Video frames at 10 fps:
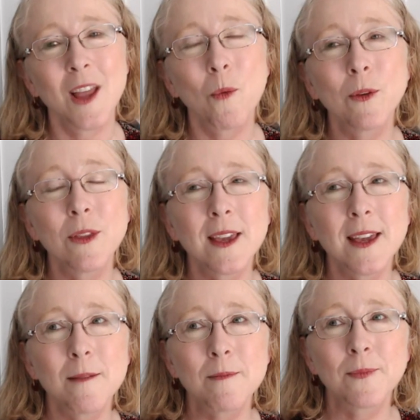Well,
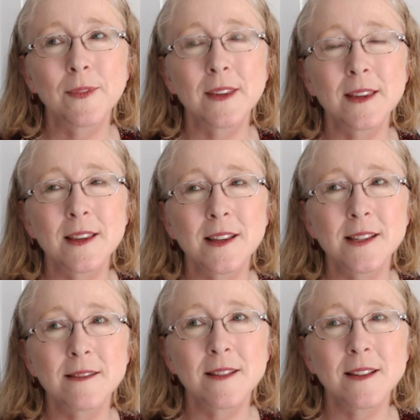it
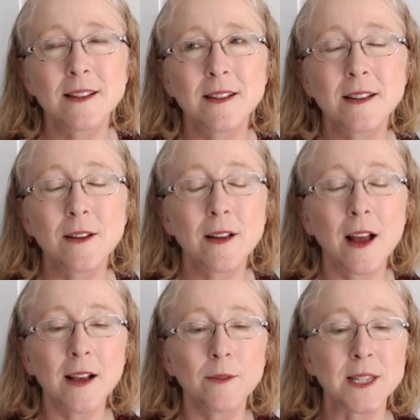
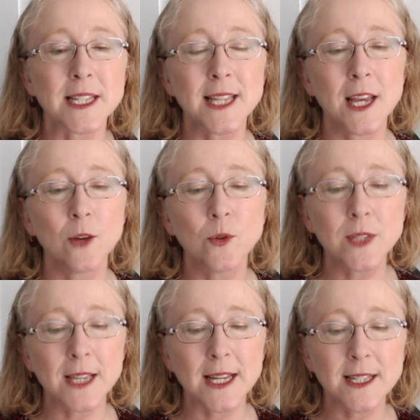was a single
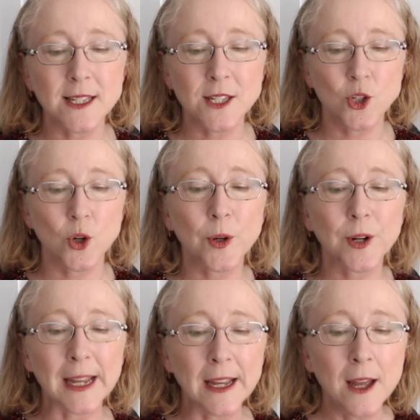season
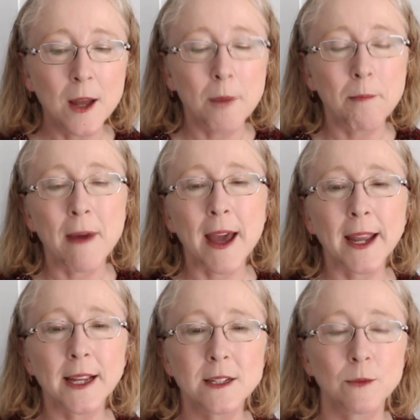story
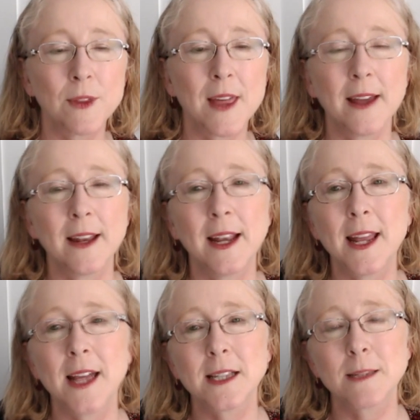made without
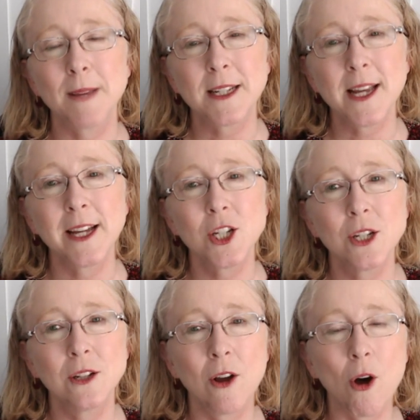any
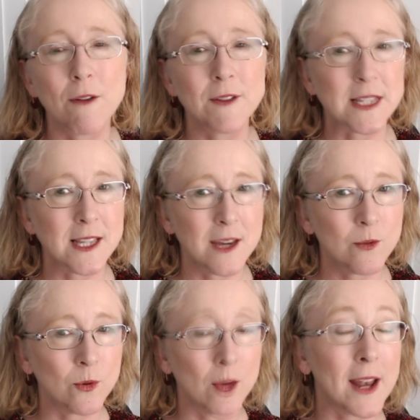expectation of a
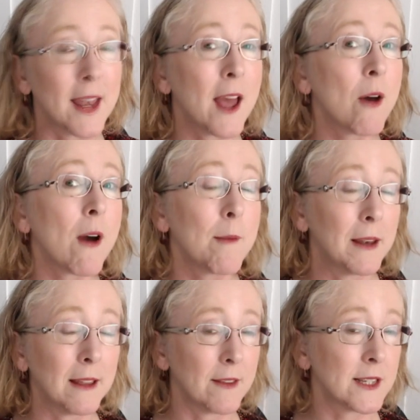sequel, and now I
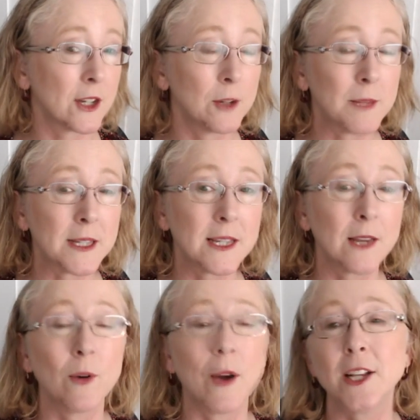believe it's going to be a
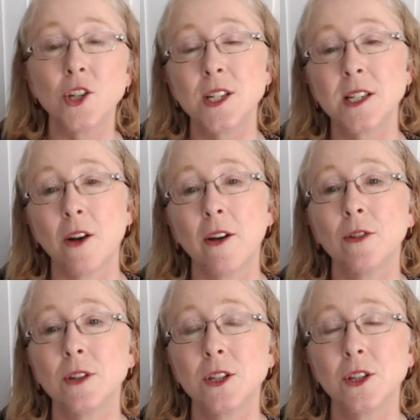sequel, and she's going
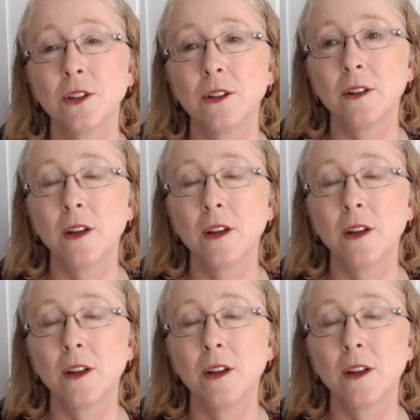on to